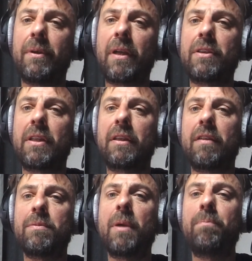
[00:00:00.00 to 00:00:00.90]
Okay, so it
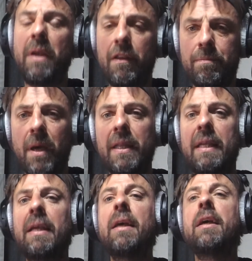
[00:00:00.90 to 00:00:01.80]
gives me a bit of
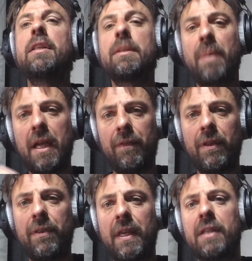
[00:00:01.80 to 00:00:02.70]
money to pay for
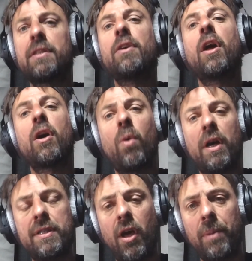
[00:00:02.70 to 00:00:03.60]
the things that are
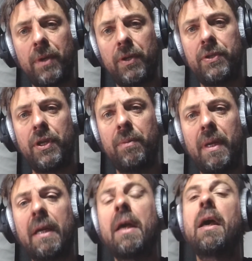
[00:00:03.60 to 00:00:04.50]
quite
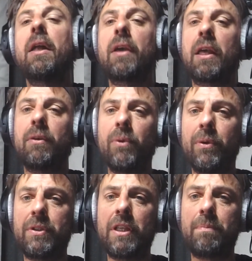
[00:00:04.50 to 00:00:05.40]
time-consuming, and I get the
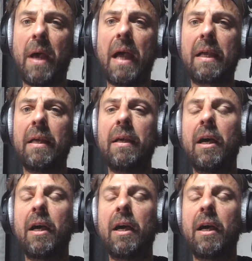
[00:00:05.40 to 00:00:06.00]
royalties back.